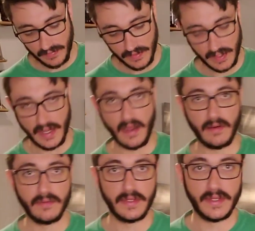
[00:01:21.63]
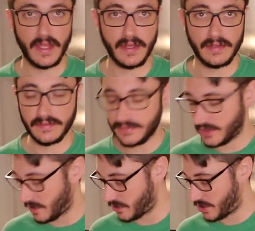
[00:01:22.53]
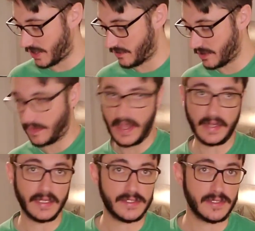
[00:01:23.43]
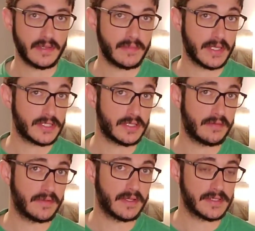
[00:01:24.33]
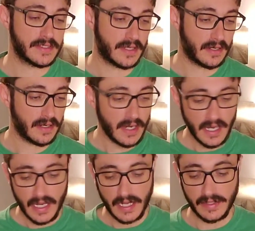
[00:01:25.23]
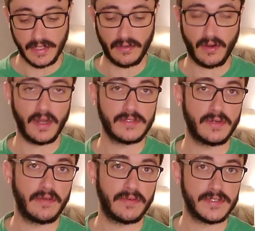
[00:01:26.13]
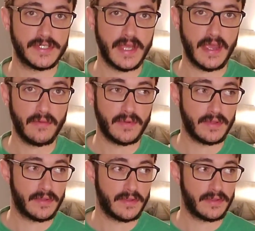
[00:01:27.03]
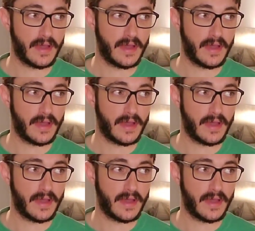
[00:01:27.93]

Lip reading: everything out and then double check with the packing slip, make sure everything's there, and then cross-reference that with